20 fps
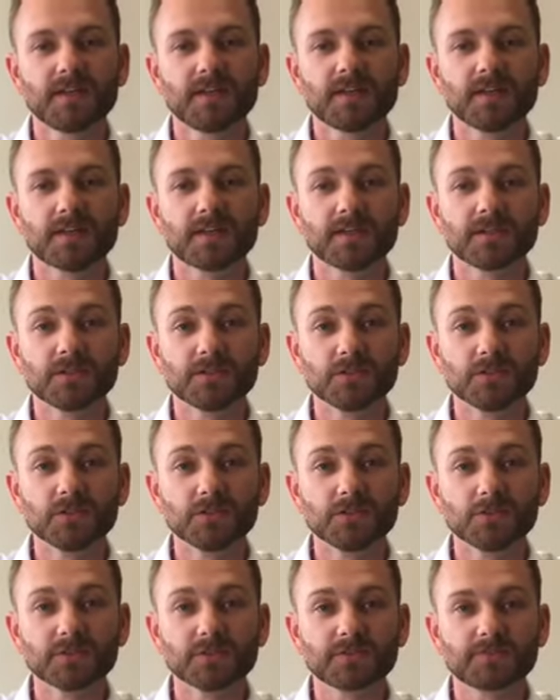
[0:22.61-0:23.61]
And he
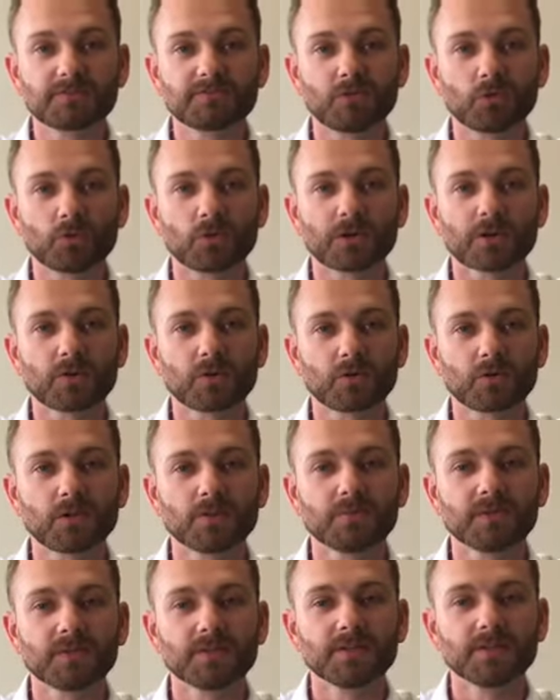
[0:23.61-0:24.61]
used 4
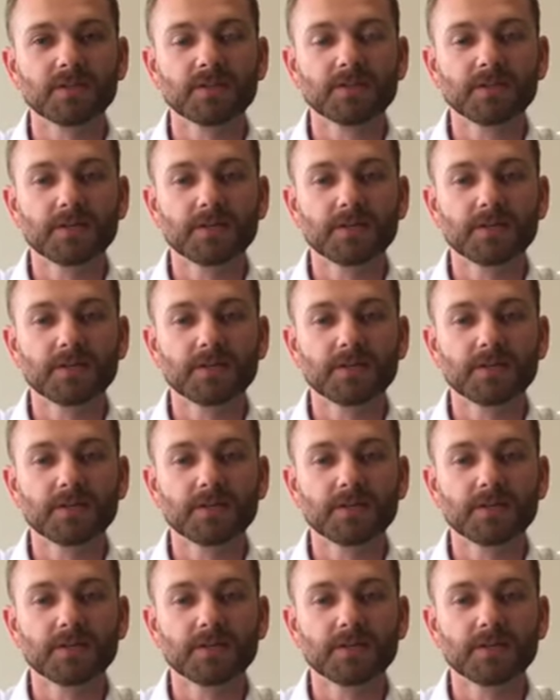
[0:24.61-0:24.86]
corpsmen